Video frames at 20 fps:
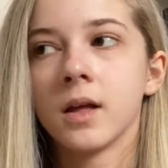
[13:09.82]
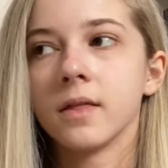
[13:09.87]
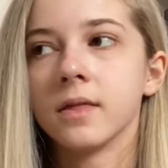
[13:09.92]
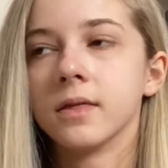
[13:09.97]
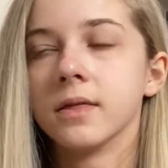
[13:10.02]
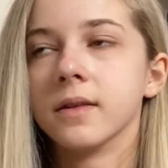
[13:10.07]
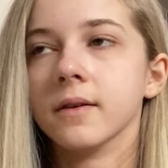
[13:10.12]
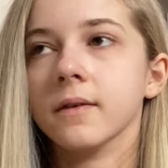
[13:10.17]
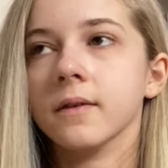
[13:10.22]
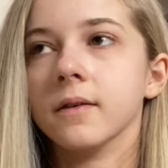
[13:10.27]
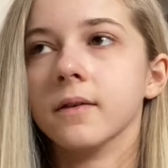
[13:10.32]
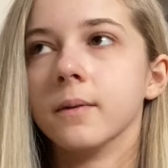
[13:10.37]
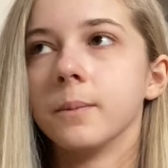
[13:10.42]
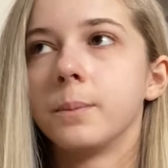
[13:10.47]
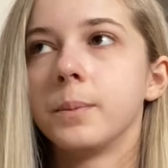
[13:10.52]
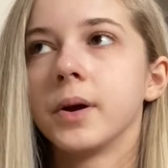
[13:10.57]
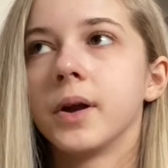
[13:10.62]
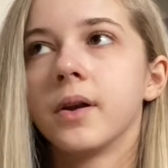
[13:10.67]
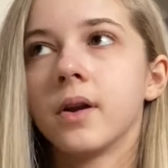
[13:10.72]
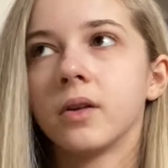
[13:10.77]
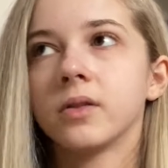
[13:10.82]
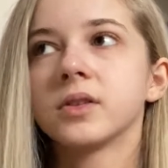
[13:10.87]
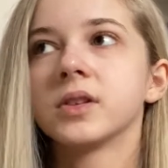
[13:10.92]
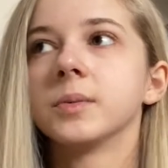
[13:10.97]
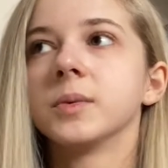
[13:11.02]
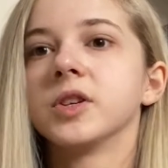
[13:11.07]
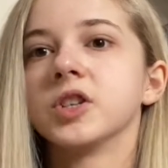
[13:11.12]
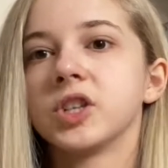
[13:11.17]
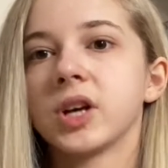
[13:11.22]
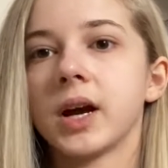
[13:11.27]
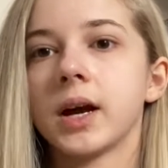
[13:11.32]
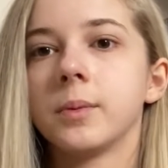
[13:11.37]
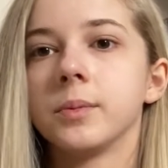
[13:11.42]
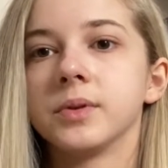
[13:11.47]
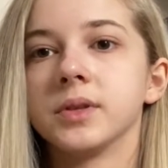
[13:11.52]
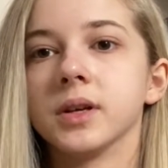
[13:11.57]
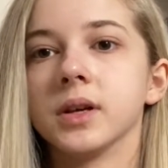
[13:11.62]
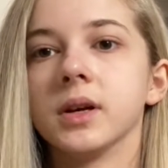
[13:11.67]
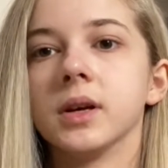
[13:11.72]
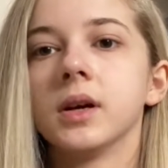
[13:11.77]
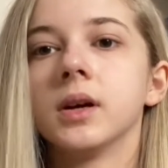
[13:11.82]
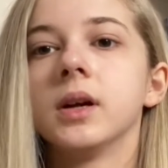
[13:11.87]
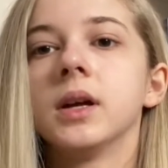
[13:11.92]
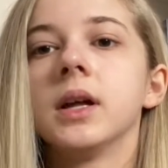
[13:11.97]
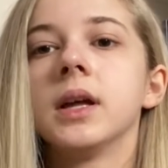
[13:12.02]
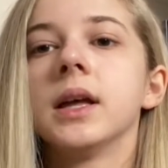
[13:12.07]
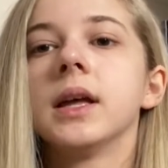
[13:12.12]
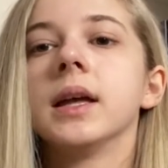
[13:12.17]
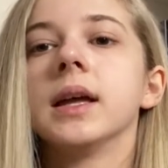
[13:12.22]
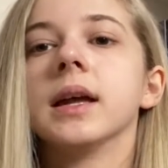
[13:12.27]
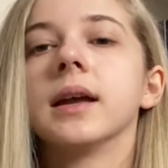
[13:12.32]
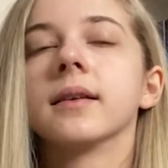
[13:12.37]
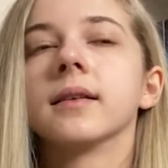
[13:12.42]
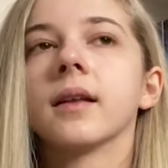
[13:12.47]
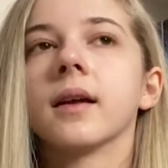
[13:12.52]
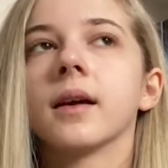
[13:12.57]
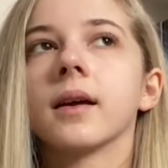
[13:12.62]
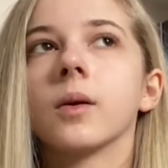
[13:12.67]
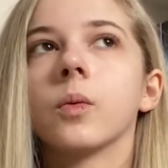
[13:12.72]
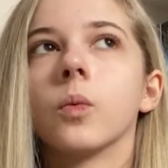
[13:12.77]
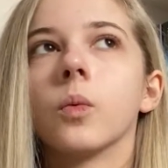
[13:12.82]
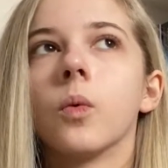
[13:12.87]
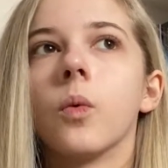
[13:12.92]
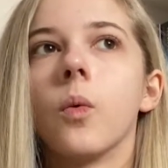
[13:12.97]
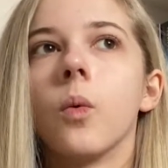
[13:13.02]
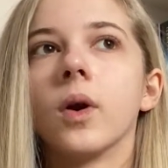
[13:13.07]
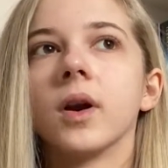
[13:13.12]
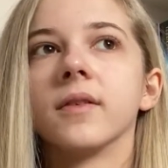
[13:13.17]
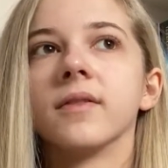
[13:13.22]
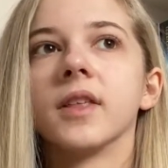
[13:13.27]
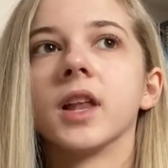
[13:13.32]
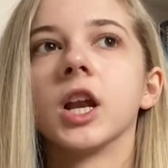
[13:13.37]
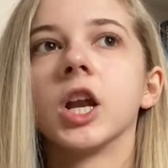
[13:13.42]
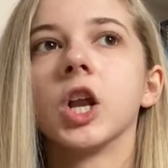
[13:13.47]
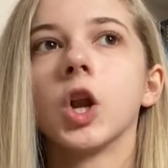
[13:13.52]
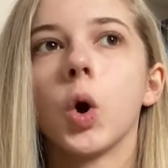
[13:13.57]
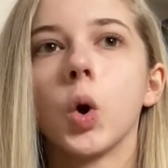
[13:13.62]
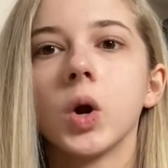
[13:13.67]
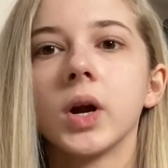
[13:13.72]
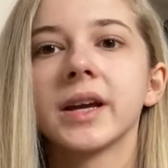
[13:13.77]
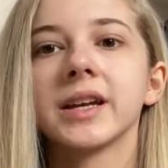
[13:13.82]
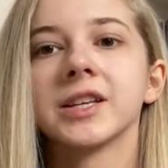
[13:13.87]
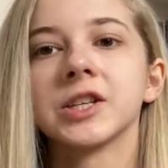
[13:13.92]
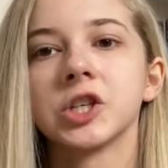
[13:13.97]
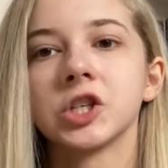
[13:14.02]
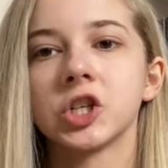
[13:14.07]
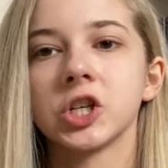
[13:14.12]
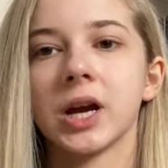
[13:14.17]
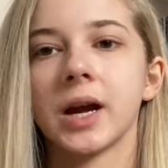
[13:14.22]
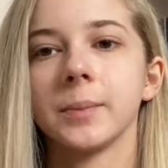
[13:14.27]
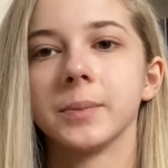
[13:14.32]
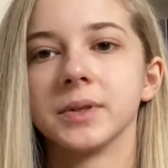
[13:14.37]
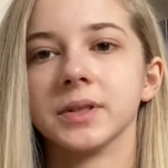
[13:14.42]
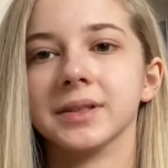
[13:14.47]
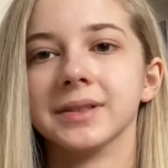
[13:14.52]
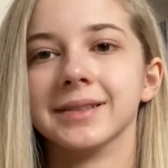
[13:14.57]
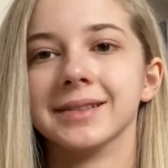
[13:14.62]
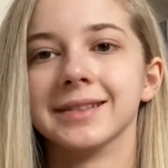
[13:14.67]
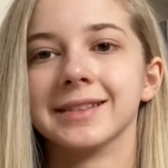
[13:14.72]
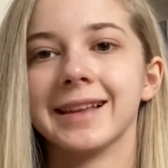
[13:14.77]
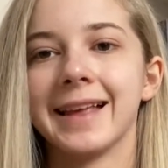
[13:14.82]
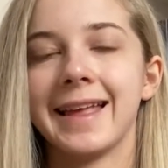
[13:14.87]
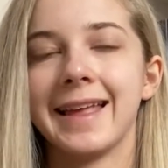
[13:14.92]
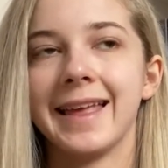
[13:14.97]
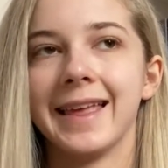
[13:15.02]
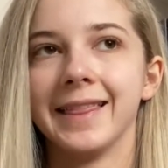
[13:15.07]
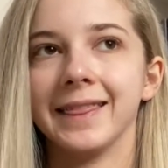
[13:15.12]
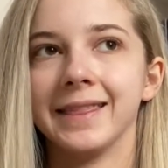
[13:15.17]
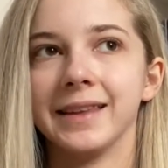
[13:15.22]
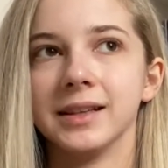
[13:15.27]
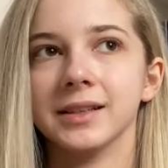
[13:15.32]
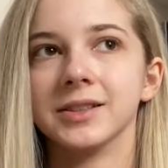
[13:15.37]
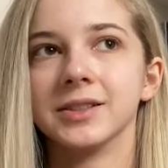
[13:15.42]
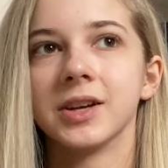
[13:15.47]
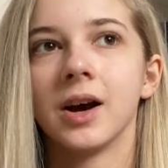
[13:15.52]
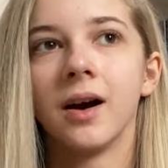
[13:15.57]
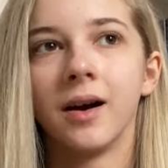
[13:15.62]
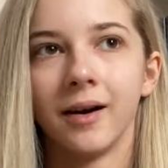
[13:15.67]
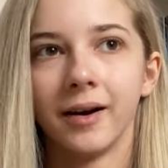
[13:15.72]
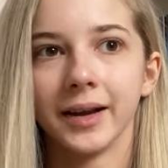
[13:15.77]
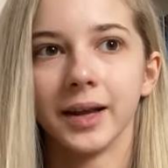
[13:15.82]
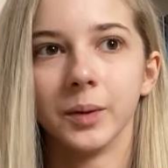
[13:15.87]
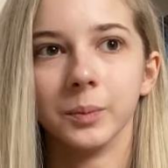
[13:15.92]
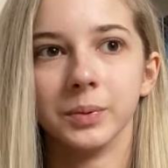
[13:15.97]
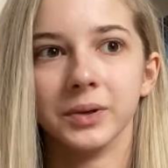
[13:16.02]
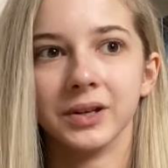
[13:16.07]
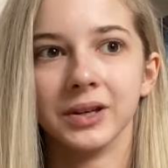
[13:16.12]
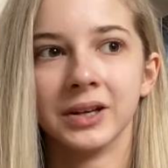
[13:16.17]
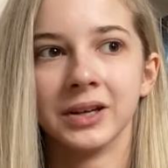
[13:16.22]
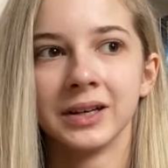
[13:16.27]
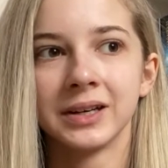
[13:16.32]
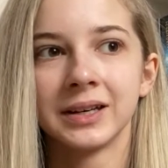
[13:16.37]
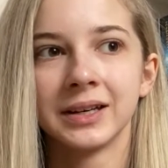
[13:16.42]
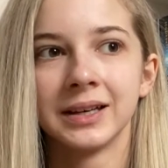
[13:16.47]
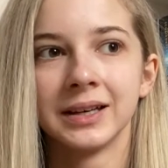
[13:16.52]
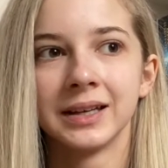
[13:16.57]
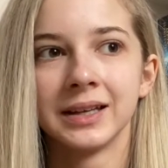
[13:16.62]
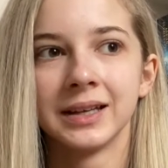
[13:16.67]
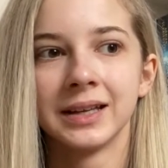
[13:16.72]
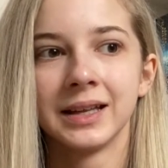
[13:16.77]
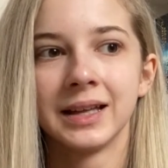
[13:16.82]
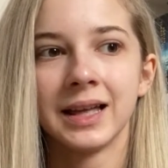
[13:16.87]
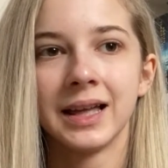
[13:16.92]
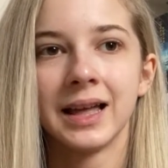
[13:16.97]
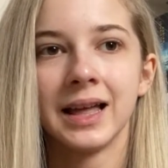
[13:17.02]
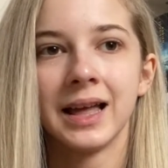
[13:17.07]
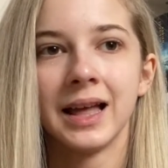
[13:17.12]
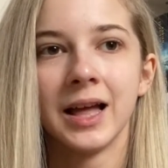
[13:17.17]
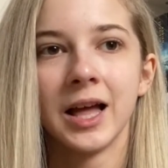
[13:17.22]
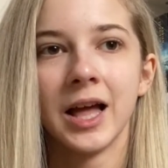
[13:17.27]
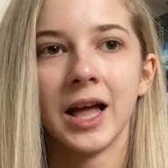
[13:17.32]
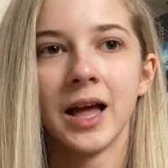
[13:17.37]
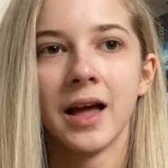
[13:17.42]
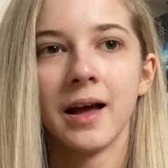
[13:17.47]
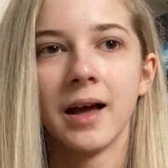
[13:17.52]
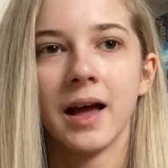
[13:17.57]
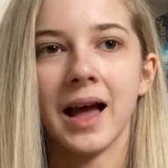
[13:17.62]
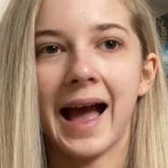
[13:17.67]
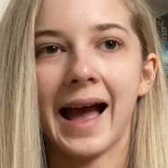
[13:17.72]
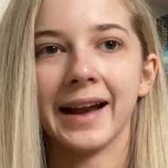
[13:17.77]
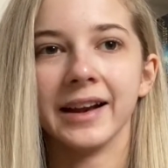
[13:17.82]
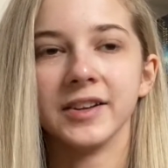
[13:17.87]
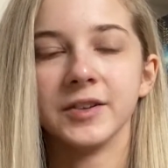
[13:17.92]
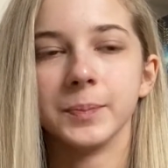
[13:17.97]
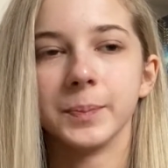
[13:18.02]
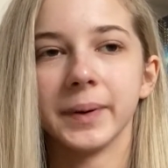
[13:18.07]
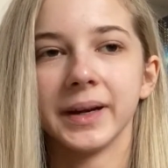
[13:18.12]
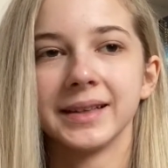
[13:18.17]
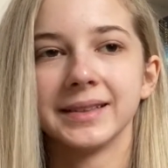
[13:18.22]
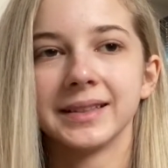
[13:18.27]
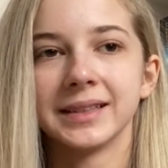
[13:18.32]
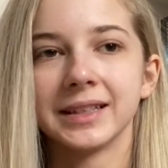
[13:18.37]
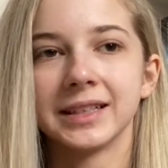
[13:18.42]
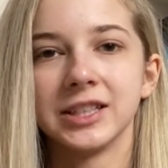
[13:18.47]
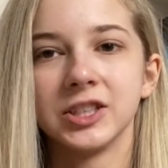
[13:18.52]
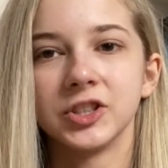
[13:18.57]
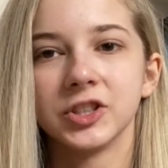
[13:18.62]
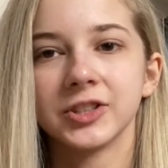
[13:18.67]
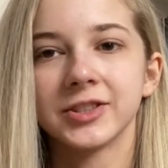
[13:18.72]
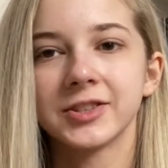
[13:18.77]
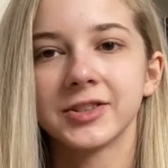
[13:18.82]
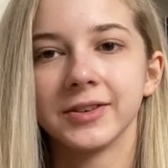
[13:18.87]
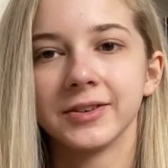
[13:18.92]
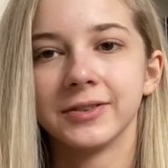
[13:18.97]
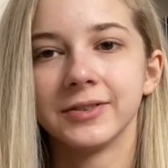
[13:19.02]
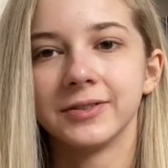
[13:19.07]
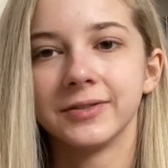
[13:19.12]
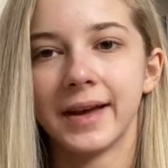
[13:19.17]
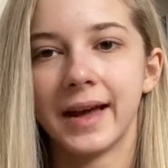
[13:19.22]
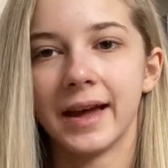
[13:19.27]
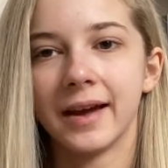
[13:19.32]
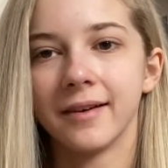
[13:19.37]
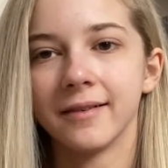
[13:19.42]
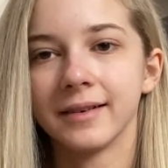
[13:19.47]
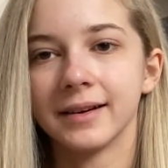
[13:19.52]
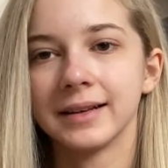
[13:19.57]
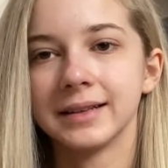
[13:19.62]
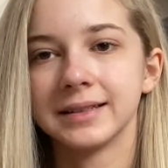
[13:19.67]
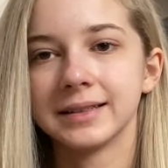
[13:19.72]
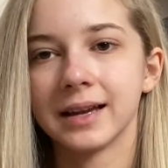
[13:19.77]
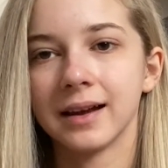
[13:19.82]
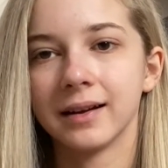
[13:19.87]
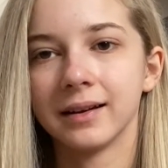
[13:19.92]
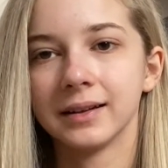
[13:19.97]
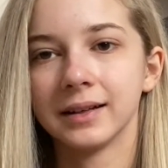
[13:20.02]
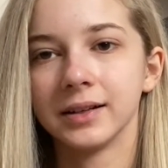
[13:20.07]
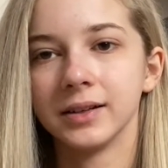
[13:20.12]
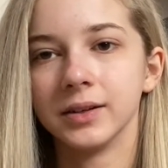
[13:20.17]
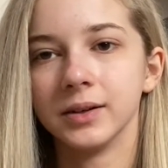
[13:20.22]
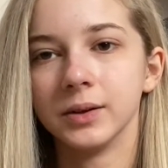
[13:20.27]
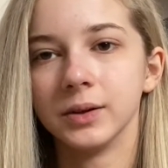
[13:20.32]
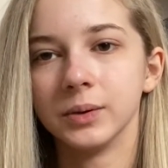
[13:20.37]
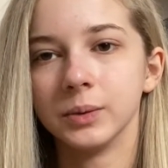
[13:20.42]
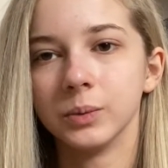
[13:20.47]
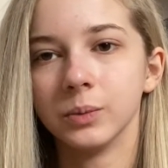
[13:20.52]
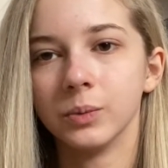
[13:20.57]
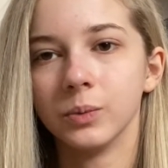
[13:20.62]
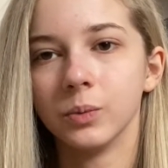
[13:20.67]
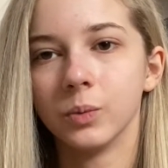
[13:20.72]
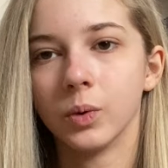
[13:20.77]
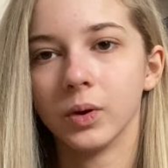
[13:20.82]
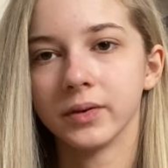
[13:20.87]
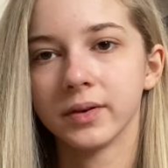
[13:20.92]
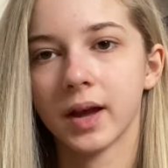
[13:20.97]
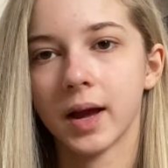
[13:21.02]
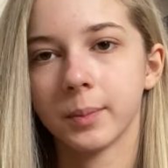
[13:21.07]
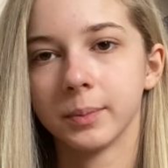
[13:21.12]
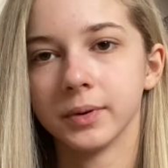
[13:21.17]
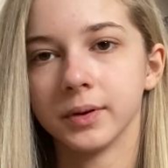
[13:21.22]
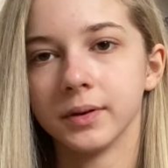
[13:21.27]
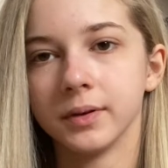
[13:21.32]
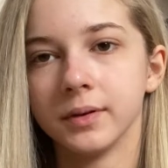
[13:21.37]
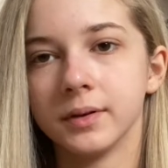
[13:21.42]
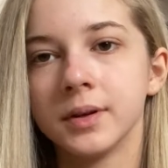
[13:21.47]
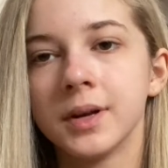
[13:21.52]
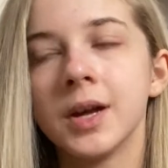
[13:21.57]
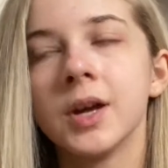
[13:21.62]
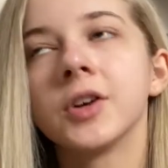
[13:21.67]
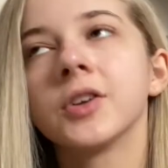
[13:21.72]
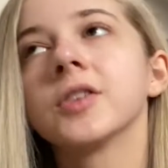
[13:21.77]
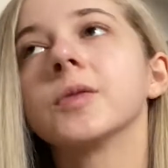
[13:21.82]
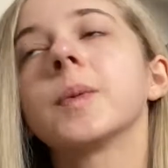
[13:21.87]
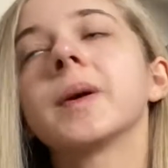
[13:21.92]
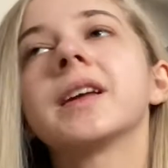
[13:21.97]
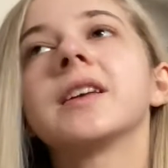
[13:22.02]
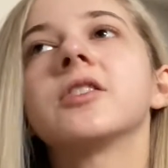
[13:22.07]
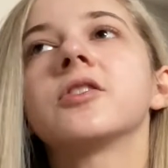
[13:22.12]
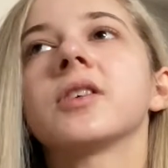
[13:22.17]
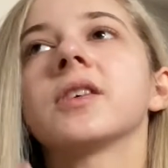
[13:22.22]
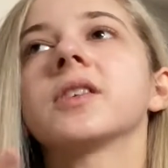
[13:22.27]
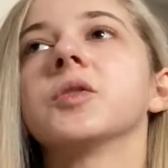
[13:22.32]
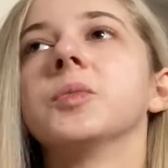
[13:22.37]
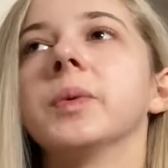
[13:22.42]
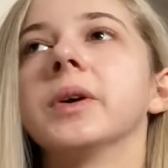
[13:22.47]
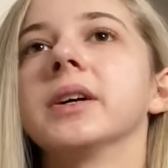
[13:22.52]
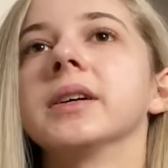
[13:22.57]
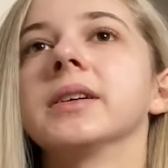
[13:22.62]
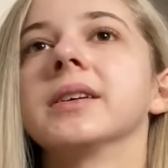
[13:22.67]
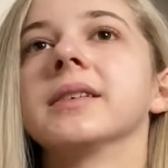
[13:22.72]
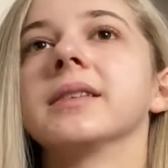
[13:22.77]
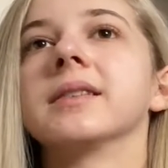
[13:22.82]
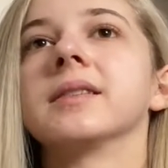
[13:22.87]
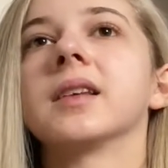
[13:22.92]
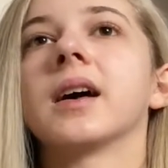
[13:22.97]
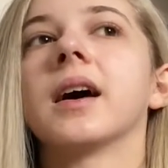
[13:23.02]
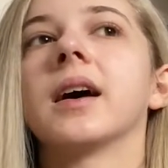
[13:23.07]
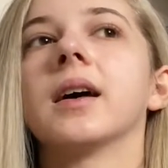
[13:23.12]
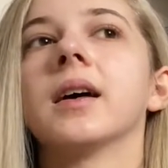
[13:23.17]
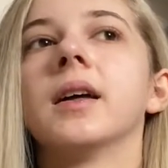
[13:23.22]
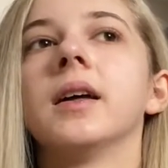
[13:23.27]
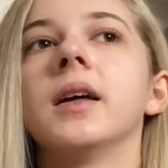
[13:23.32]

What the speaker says: The penultimate chapter is like one of the longest chapters in the entire book, and it's basically just the fairy telling you what's happened, because basically transpires that